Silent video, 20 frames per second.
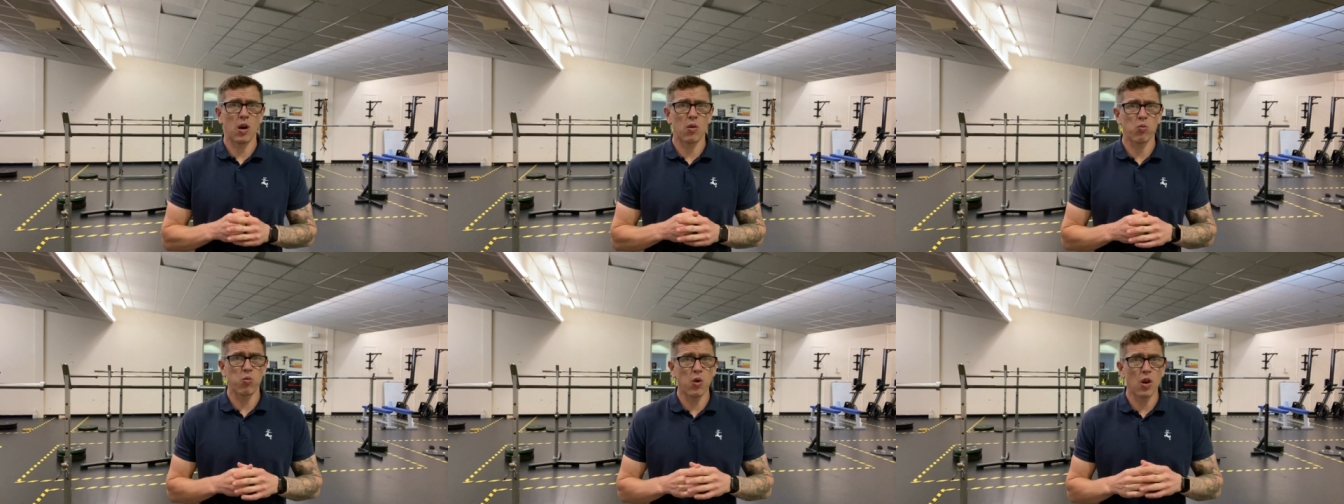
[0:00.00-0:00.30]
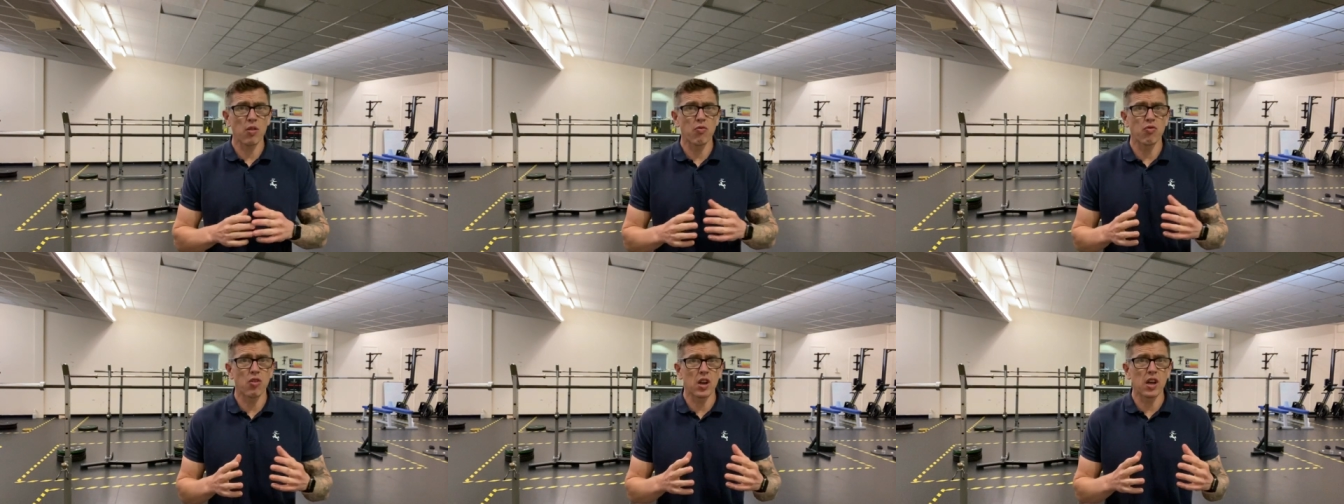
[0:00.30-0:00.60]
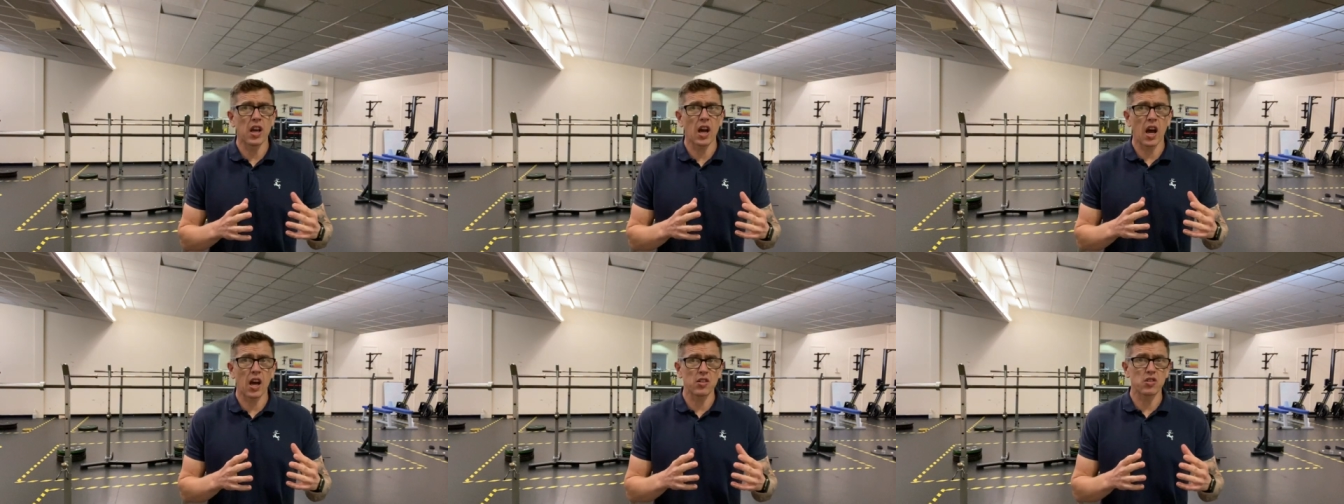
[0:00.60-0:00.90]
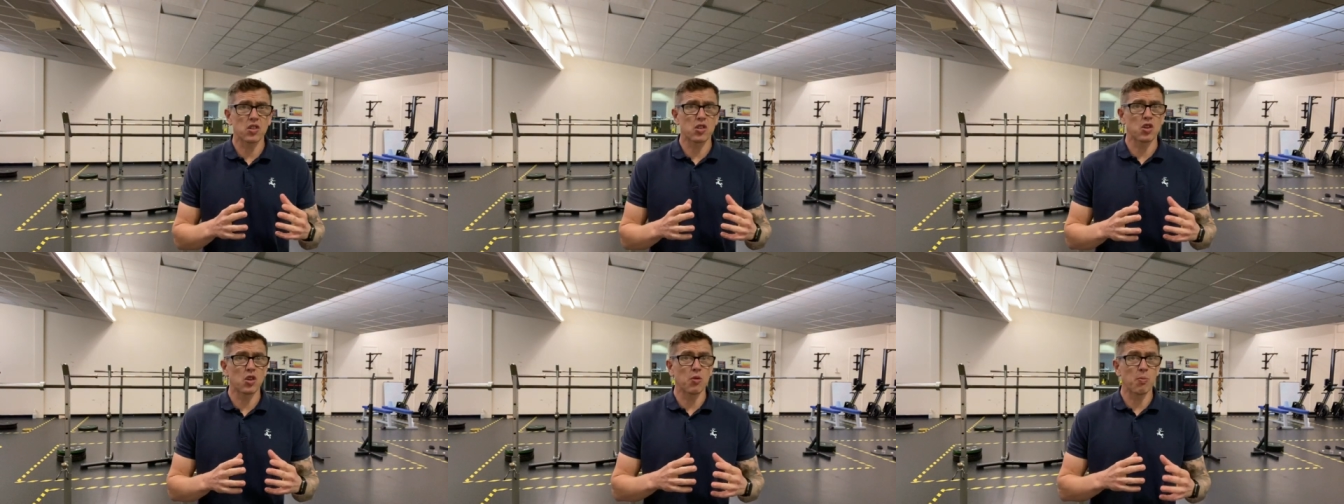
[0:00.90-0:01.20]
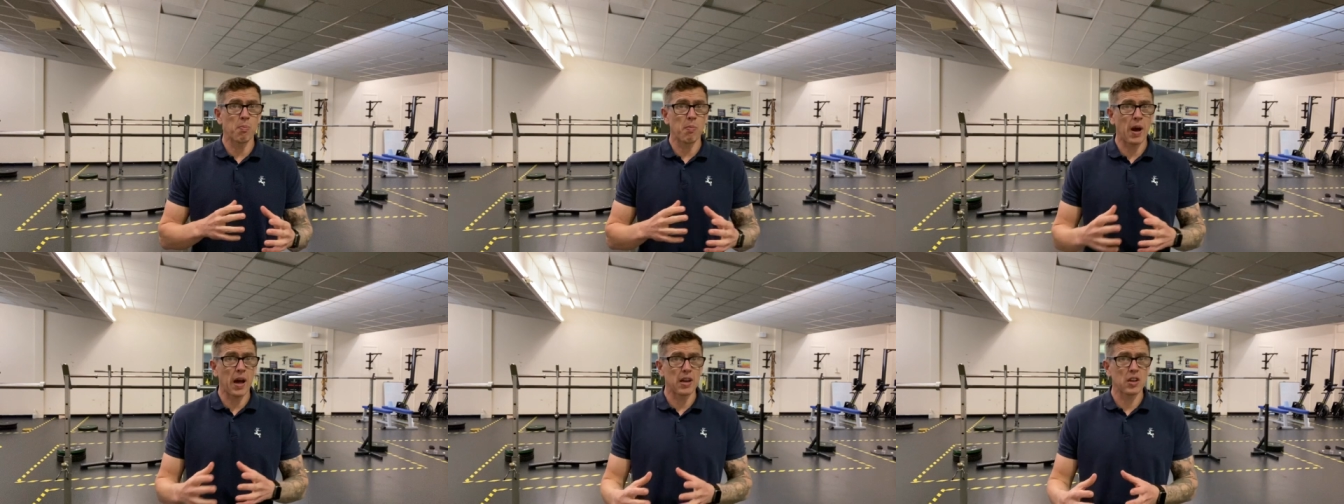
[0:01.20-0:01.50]
with regards to
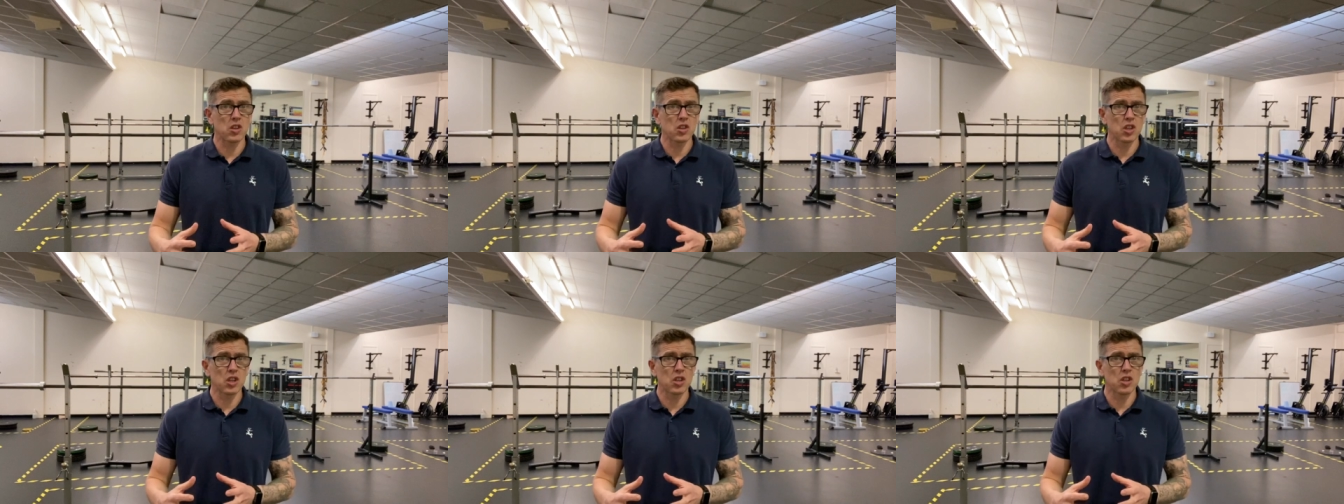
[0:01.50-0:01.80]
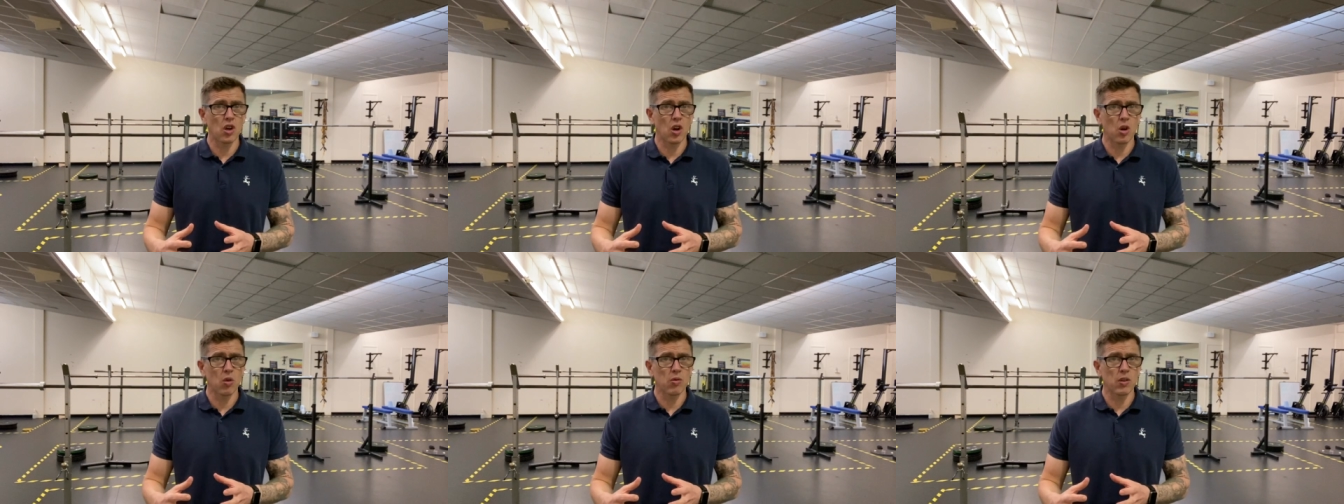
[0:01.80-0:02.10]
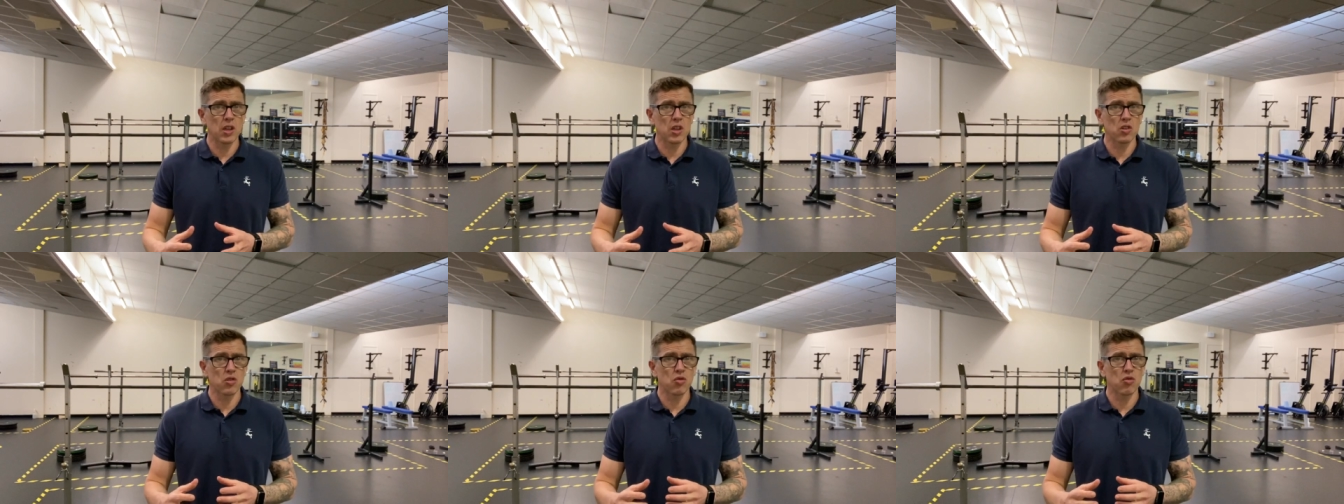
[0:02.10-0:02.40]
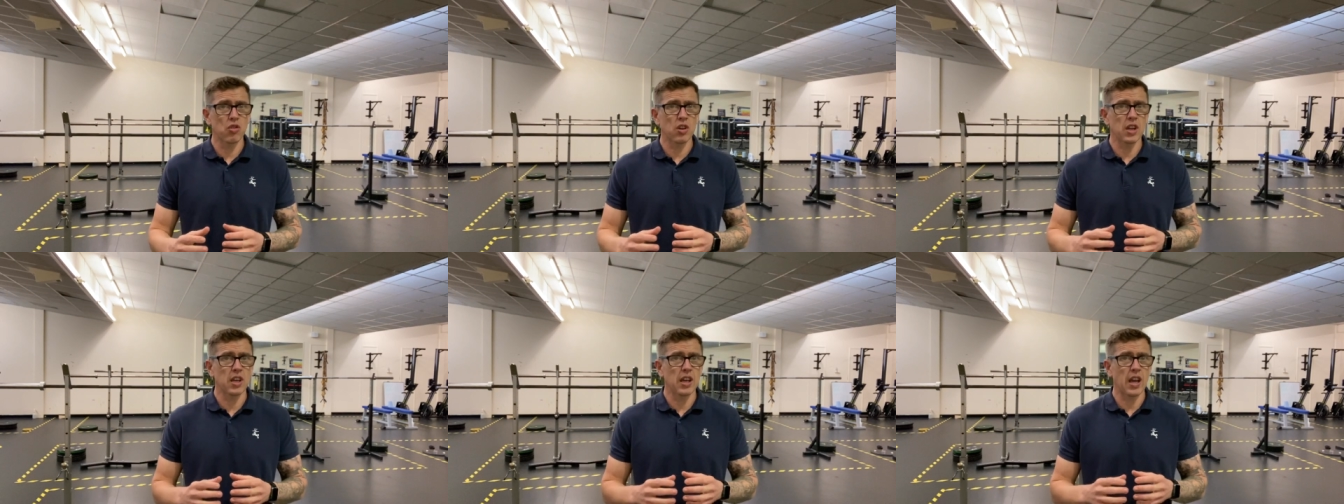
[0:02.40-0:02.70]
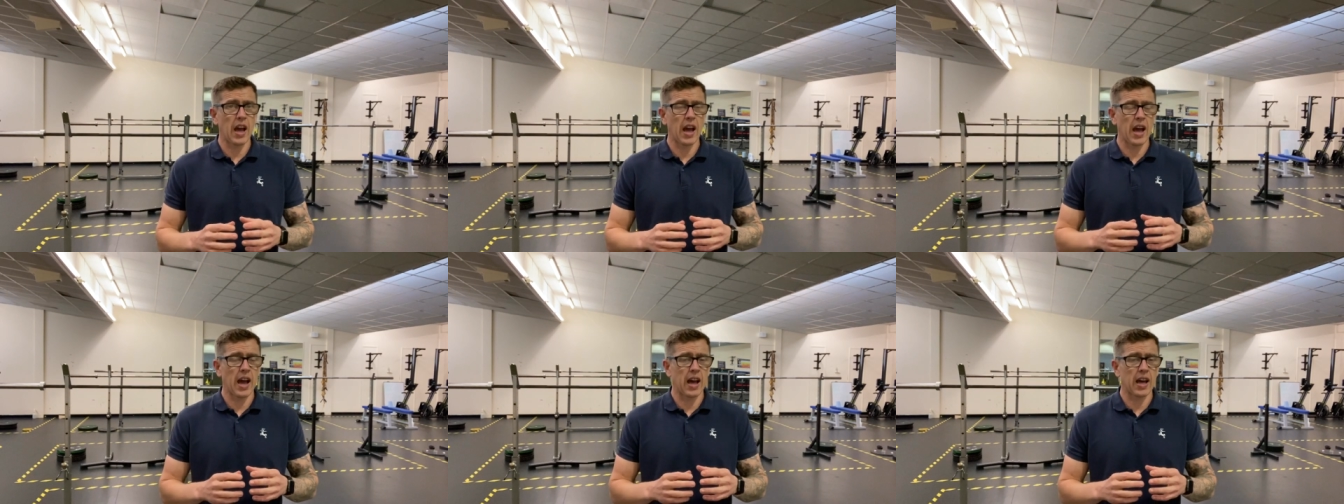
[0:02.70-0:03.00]
managing your own
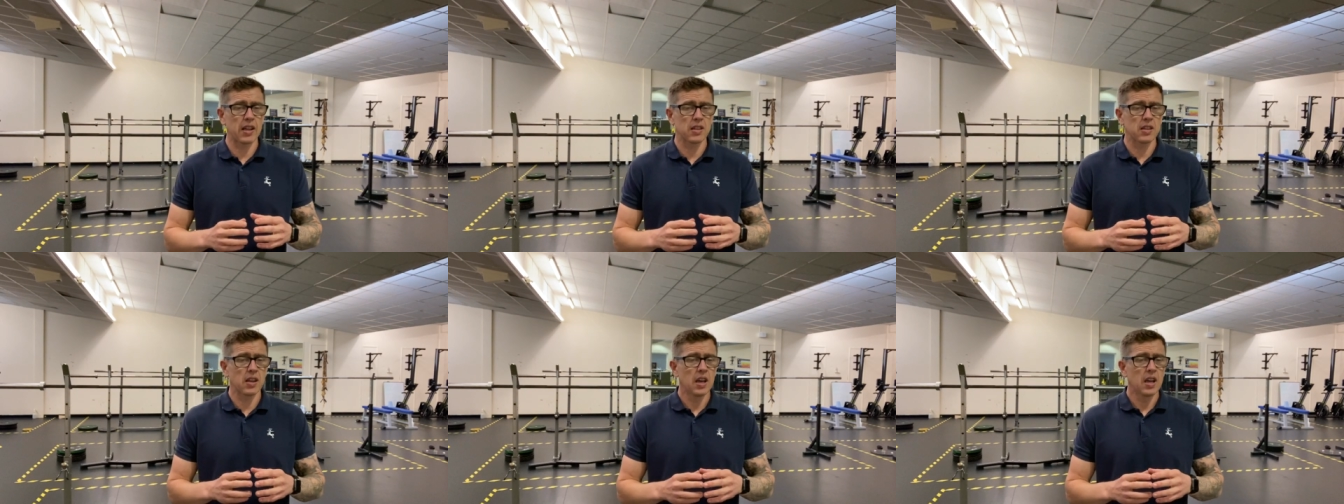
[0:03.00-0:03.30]
injury and